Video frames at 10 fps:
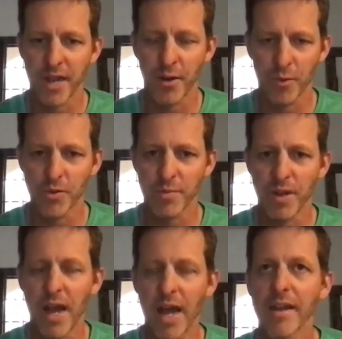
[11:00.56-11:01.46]
rules
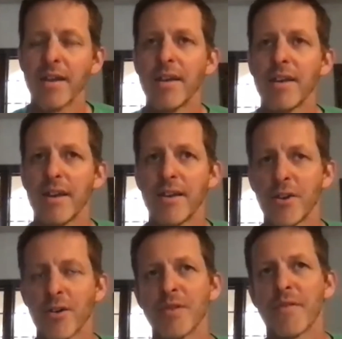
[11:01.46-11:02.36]
apply. In
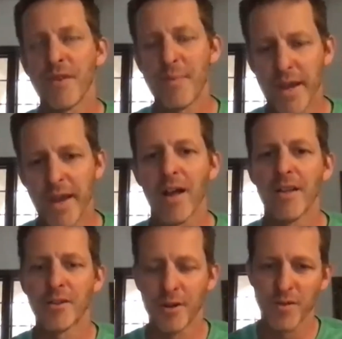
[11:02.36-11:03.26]
terms of 3PL,
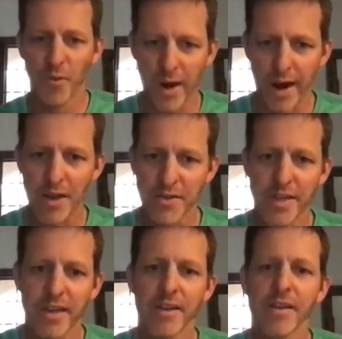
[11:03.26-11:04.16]
in terms of
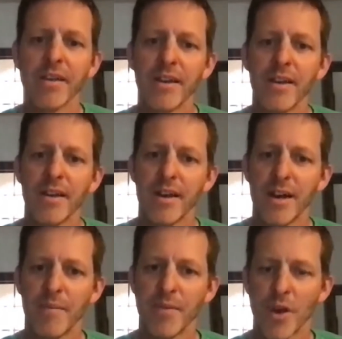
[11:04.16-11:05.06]
warehousing,
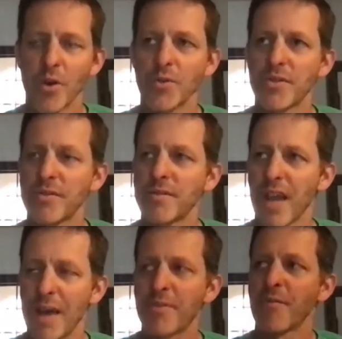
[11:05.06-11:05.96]
those
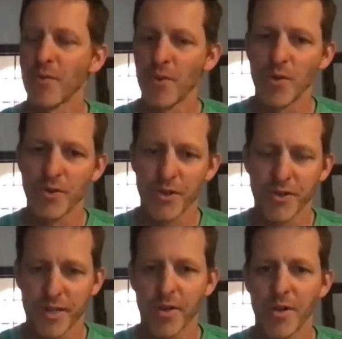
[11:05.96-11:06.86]
types of rules, you
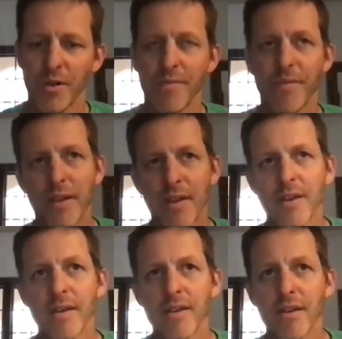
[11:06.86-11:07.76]
still
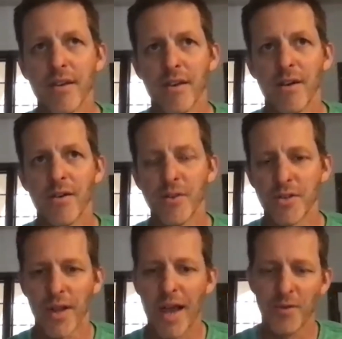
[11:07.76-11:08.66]

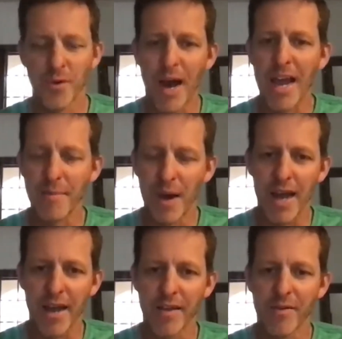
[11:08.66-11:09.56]
have to abide
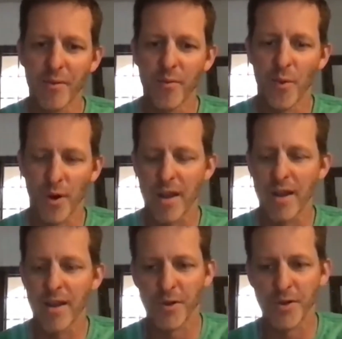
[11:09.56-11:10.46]
by. Where
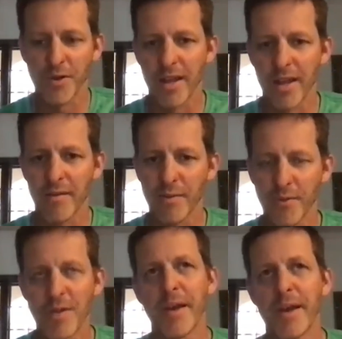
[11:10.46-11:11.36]
if you're selling
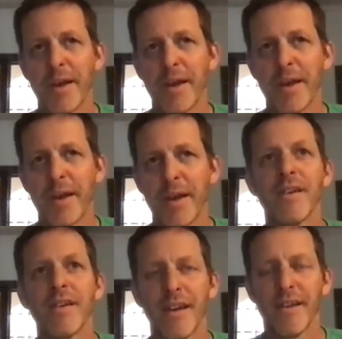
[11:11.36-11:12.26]
3PL
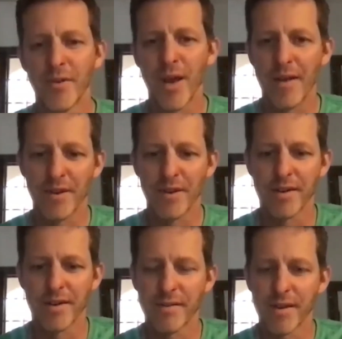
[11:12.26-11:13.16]
and you have
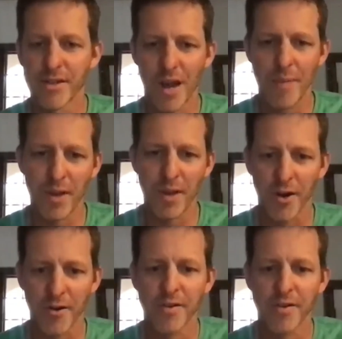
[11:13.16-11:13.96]
a shopping cart,